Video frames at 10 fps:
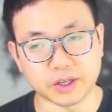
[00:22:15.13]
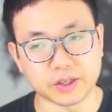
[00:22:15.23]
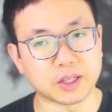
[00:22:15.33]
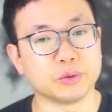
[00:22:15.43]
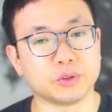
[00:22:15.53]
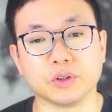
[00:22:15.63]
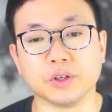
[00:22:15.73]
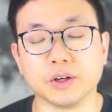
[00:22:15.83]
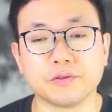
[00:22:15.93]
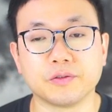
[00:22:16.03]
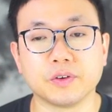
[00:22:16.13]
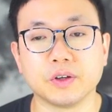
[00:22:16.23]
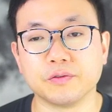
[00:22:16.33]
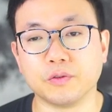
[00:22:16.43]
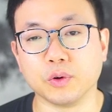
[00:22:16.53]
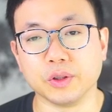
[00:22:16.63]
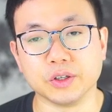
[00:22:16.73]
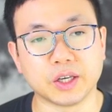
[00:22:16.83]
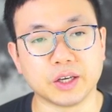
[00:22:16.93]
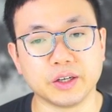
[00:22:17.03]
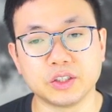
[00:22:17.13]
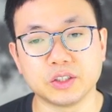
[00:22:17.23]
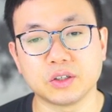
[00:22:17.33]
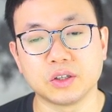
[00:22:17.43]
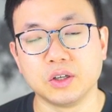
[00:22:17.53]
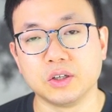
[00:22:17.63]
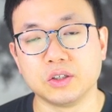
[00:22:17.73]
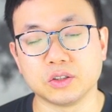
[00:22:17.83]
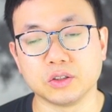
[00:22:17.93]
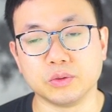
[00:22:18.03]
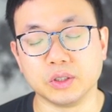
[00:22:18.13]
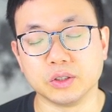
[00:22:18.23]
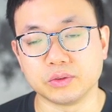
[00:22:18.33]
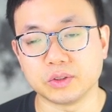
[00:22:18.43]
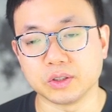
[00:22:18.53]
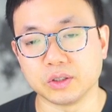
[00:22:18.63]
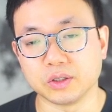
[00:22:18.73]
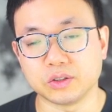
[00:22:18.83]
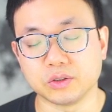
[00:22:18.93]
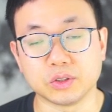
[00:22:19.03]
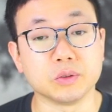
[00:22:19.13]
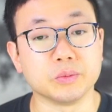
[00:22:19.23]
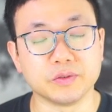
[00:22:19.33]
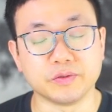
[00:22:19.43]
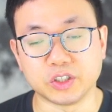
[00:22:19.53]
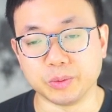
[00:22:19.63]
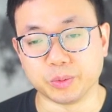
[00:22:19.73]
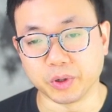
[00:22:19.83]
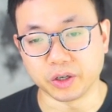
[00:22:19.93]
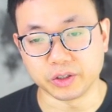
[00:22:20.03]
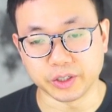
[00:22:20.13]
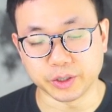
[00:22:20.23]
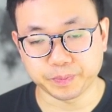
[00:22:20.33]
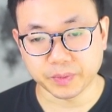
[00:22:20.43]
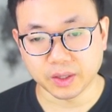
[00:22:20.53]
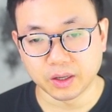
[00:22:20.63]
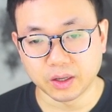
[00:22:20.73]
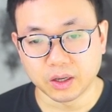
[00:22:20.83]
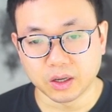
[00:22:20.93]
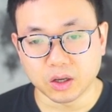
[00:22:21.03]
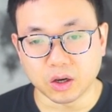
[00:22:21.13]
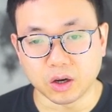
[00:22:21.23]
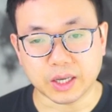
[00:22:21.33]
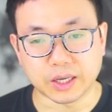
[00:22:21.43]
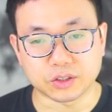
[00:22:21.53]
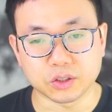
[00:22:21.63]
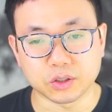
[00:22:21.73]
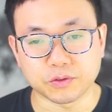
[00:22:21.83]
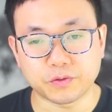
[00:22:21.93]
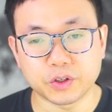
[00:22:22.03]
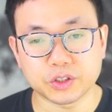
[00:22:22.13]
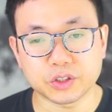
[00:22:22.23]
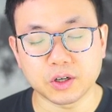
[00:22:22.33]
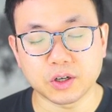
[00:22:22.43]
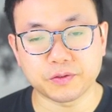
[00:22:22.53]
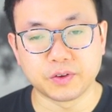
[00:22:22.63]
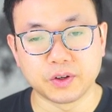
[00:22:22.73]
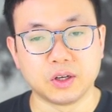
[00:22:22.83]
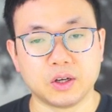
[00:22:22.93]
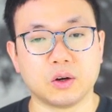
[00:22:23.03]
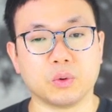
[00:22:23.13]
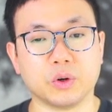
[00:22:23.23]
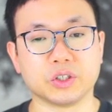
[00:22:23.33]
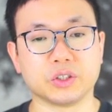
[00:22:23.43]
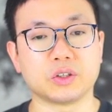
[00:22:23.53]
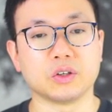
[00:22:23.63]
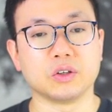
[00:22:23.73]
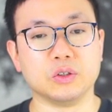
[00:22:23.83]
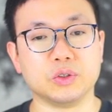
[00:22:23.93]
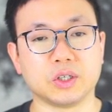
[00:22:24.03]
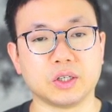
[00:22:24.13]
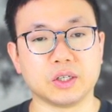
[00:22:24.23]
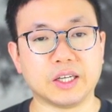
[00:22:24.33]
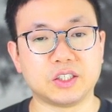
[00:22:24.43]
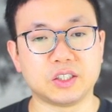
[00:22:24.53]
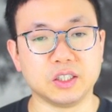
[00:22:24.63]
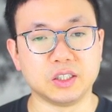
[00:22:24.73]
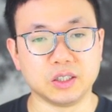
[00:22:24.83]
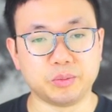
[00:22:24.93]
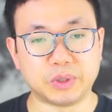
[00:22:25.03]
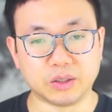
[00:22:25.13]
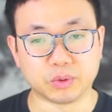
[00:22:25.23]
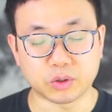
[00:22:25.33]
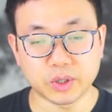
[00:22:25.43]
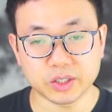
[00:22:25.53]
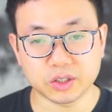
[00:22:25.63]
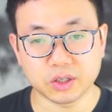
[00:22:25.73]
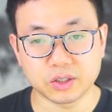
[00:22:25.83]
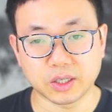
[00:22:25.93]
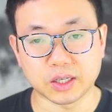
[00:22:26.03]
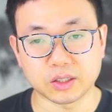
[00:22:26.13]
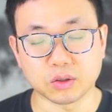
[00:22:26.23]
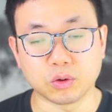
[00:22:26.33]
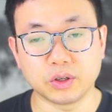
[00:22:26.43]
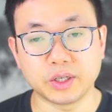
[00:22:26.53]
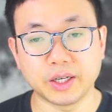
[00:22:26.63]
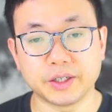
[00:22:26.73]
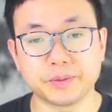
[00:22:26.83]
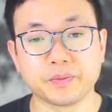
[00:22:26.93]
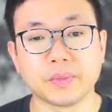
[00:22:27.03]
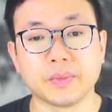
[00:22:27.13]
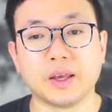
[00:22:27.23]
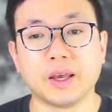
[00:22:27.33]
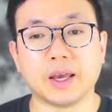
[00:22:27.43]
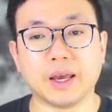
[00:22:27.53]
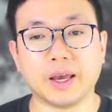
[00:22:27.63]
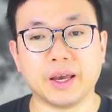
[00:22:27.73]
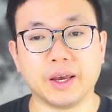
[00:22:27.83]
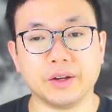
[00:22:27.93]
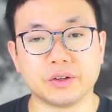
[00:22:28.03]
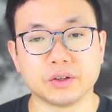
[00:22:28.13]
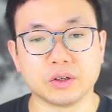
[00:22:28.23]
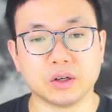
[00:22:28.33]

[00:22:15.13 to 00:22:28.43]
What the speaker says: that that was good enough for this AI agent. So we don't. So it's a little bit of a cheaper model here. Okay, so first off, we're just using an HTTP request to get the order data, and